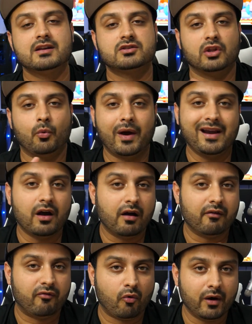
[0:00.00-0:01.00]
So the way to
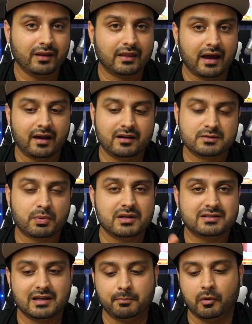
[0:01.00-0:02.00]
avoid that is pretty
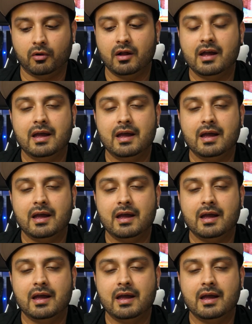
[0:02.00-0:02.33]
simple.